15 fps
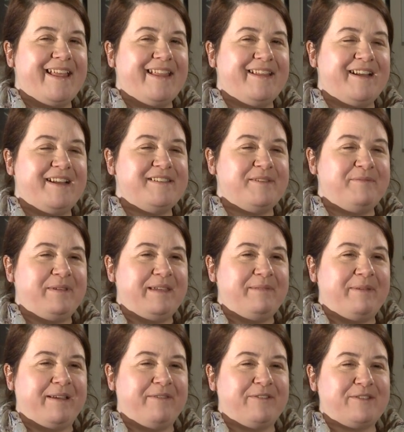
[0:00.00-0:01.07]
There is a wee
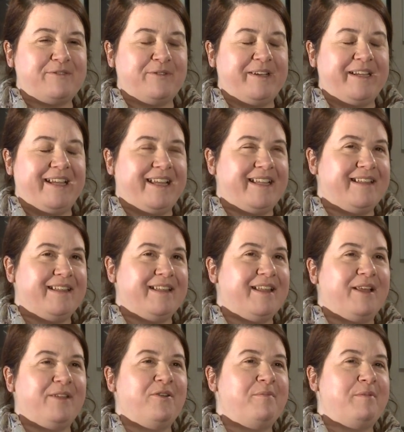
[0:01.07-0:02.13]
bit of a story, and
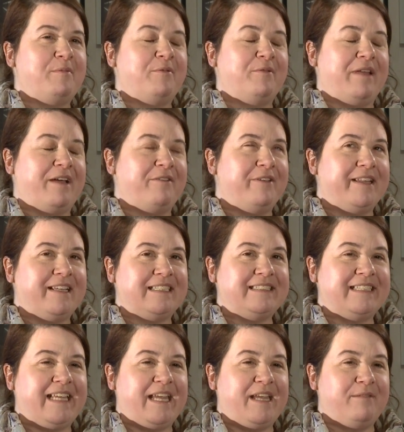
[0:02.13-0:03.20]
a lot of people laugh at
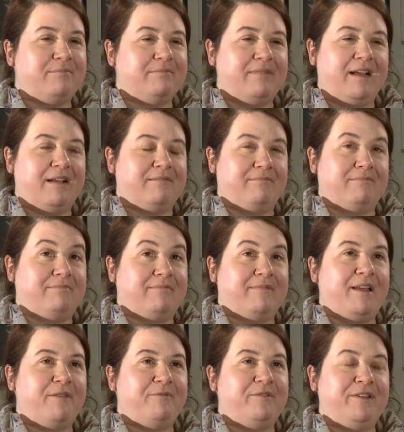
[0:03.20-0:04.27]
this. Um,
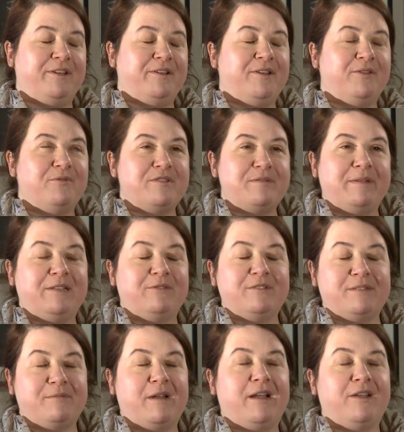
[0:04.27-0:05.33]
everybody that knows me
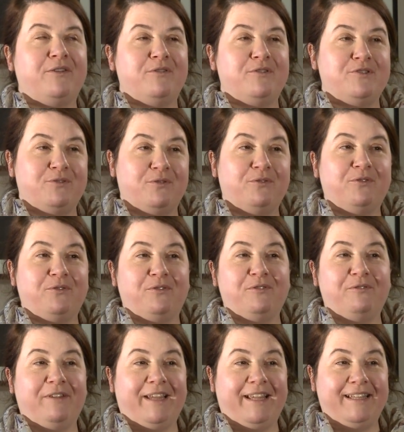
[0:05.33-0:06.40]
knows I'm a huge Doctor Who
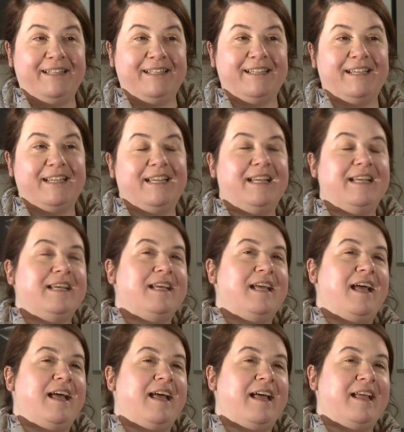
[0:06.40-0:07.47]
fan.
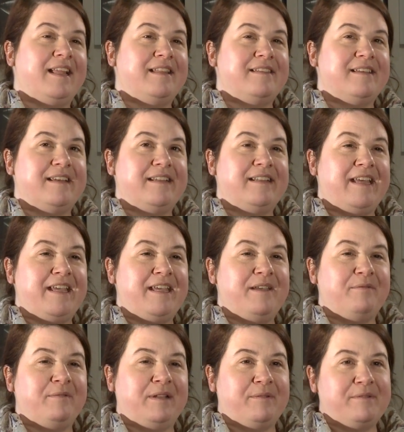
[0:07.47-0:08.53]
And at
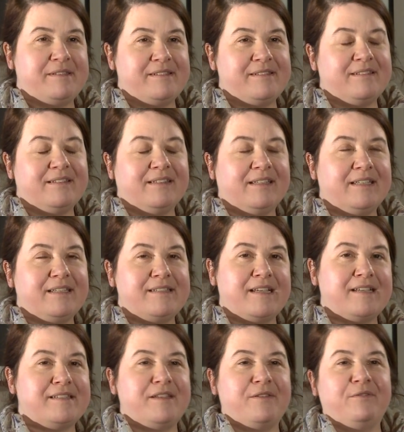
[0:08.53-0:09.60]
night, when I was like
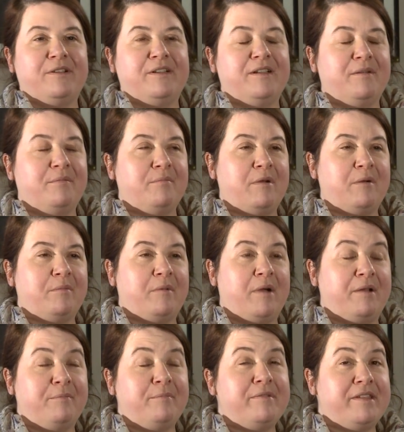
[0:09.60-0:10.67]
six, seven, mum,
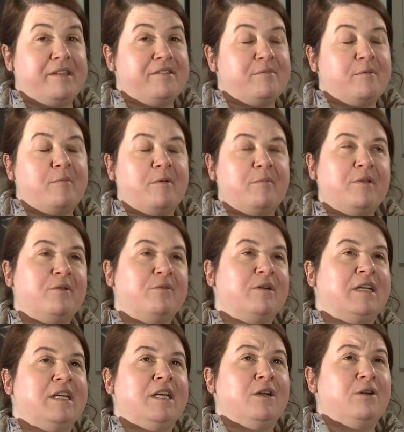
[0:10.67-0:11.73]
I'd say to my mum, you know,
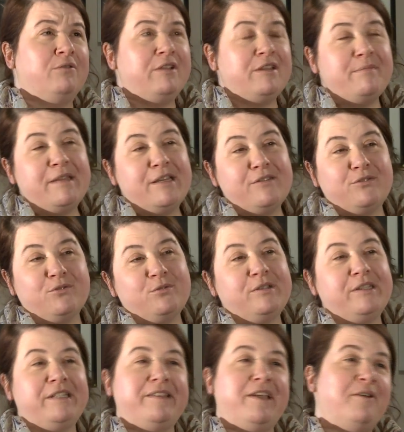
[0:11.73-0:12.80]
read me a
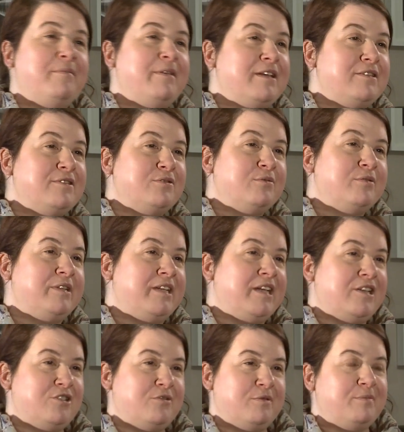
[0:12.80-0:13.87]
story, tell me a story.
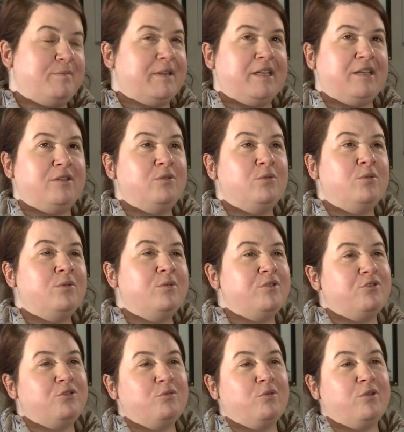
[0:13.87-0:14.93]
And she would be like, no,
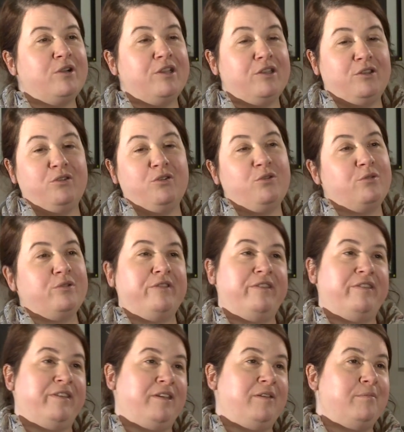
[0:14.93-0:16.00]
do you know what? You go to
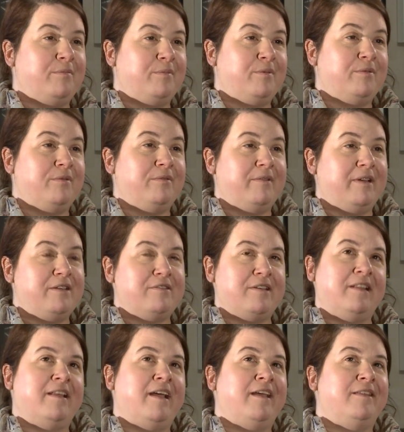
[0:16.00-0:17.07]
sleep. Right, so
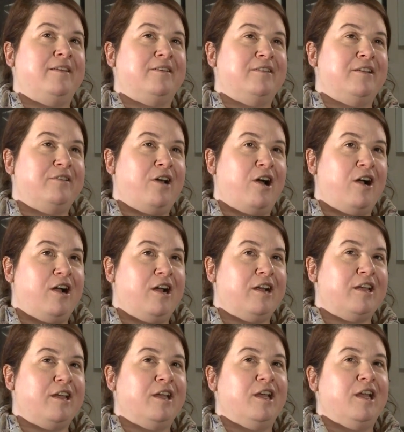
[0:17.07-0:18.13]
I'd lie there in the
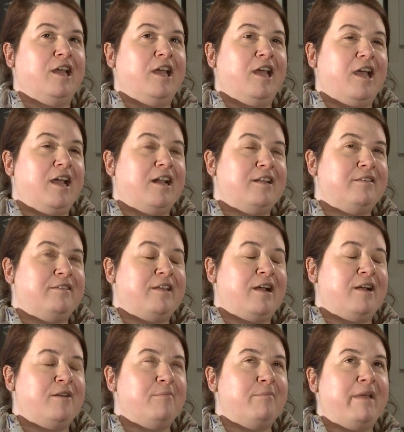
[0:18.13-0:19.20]
dark and I'd
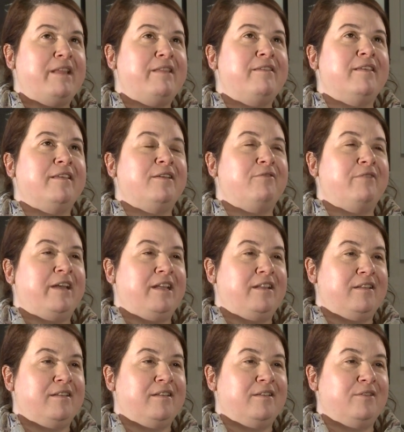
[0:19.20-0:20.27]
start mentally
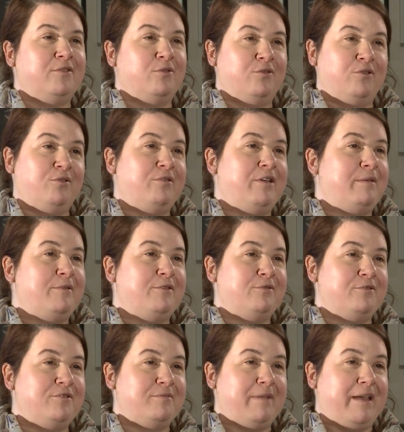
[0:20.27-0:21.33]
writing Doctor Who
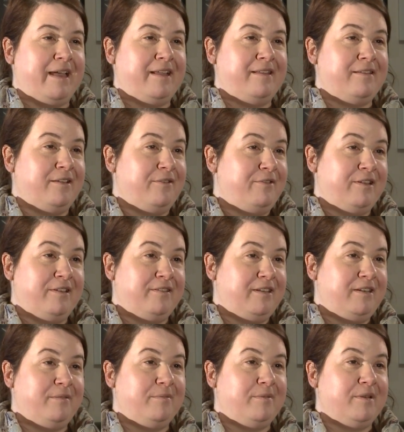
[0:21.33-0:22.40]
episodes in my head till I fell asleep.